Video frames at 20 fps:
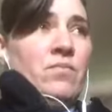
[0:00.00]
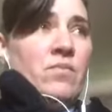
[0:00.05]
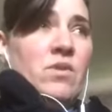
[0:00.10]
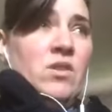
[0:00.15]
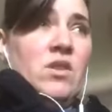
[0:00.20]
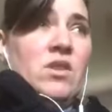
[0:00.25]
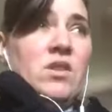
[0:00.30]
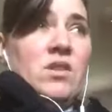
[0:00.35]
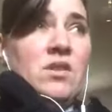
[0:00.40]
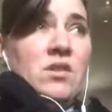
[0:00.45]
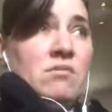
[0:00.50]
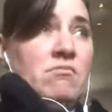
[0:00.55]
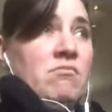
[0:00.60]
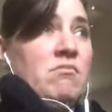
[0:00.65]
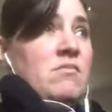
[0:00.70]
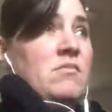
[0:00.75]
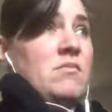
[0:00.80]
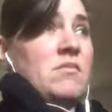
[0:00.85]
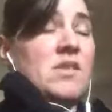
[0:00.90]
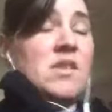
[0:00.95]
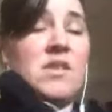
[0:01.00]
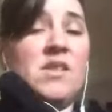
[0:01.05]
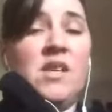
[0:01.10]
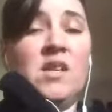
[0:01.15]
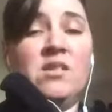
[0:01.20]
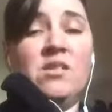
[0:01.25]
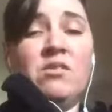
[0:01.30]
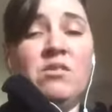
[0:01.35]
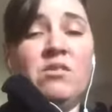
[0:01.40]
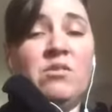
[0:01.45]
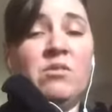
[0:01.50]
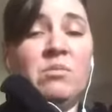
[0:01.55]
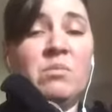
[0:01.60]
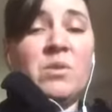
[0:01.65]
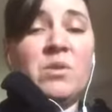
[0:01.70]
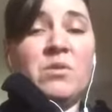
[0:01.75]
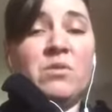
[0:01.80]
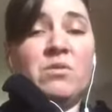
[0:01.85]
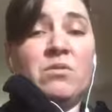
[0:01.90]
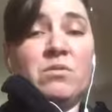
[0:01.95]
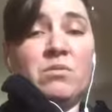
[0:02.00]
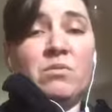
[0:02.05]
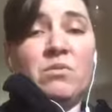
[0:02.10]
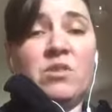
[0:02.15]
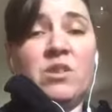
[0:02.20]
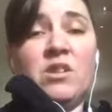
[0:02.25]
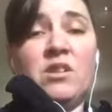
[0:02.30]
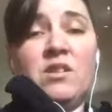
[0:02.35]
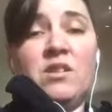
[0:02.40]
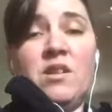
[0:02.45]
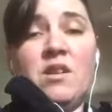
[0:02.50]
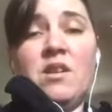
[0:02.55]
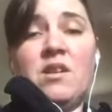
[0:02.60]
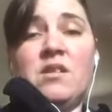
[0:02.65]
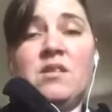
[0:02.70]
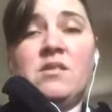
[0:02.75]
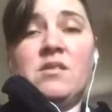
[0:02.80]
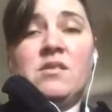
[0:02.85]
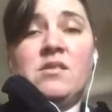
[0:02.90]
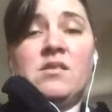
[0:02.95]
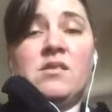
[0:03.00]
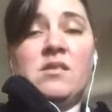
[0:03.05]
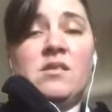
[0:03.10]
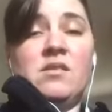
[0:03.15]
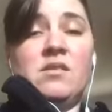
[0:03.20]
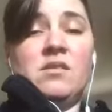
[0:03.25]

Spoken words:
standalone mode one is